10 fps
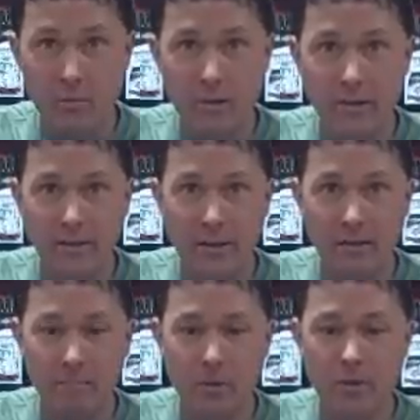everyone to get
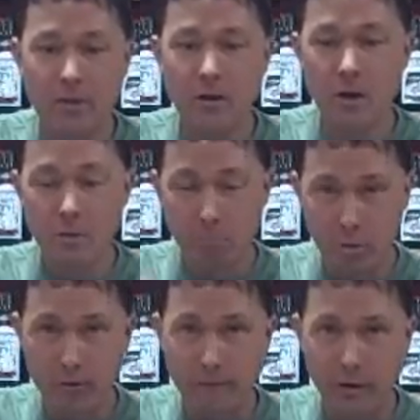a Boogie
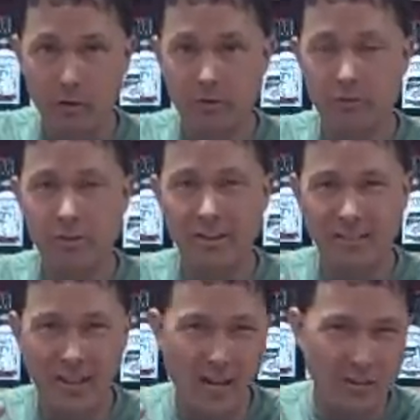Blue filter. It's going
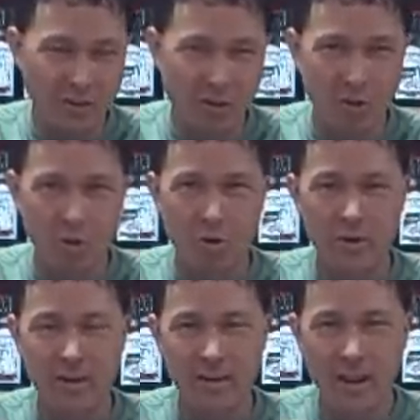to take out the
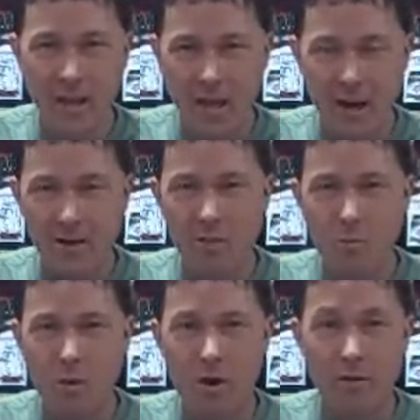chlorine out of the
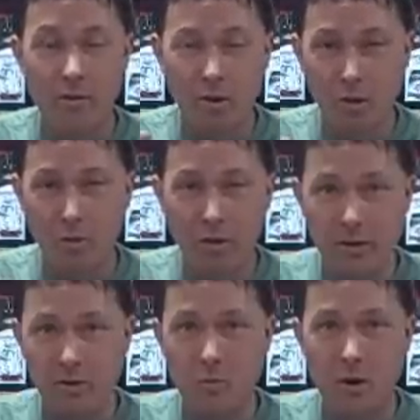water. The chlorine
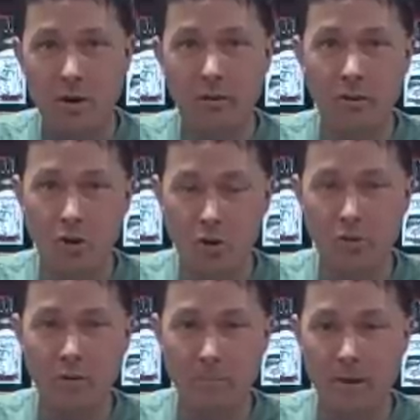in your water can
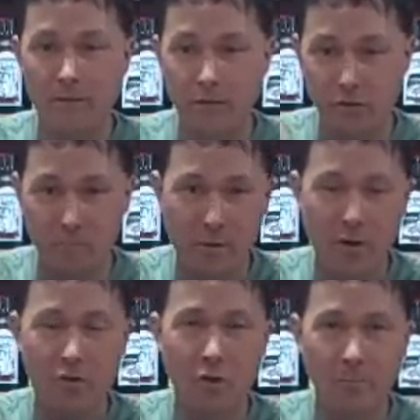hurt the beneficial
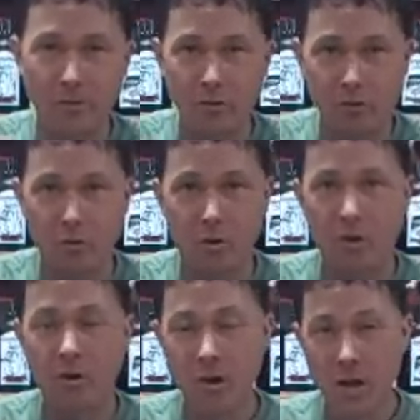microbes in your
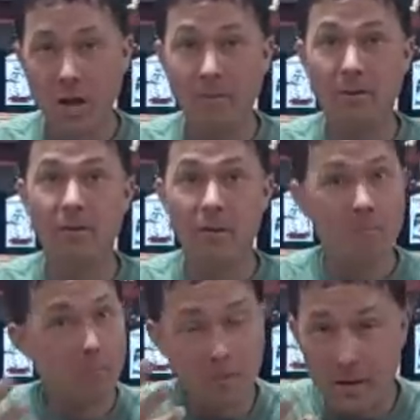soil. I mean,
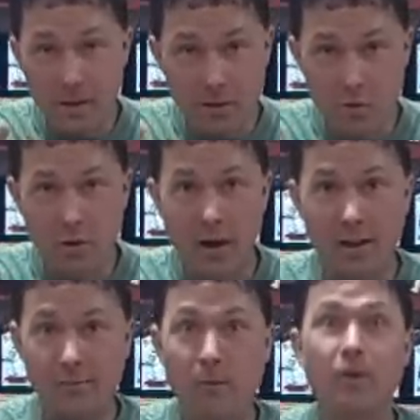many of you
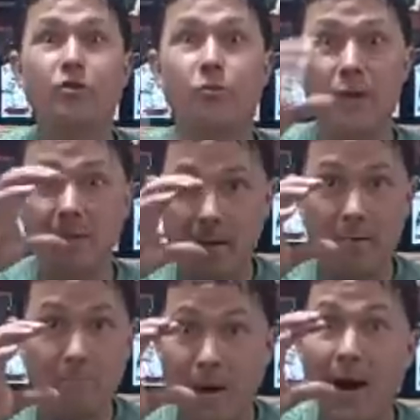guys probably drink
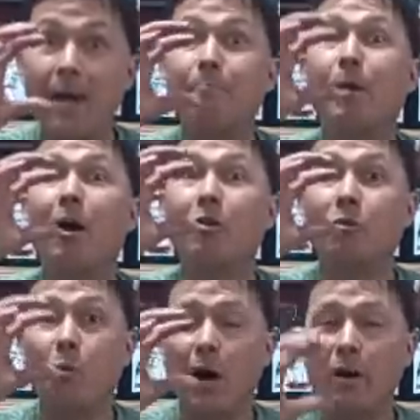and buy
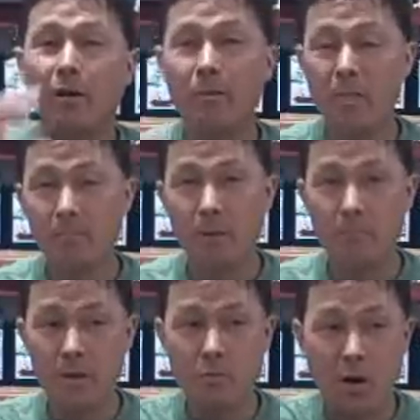bottled water,
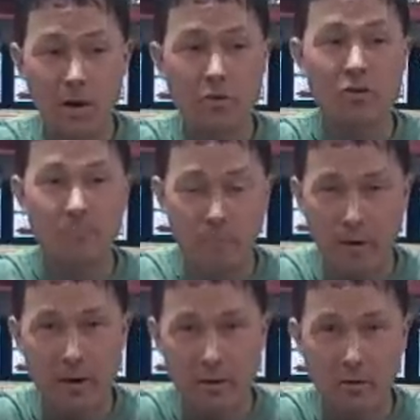but meanwhile you're
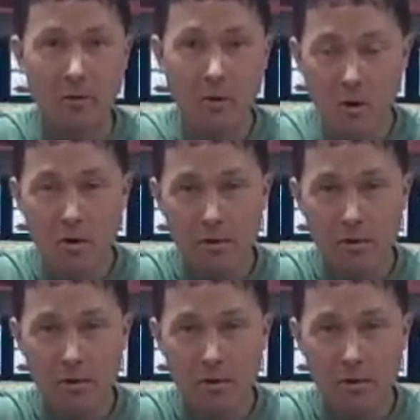spraying your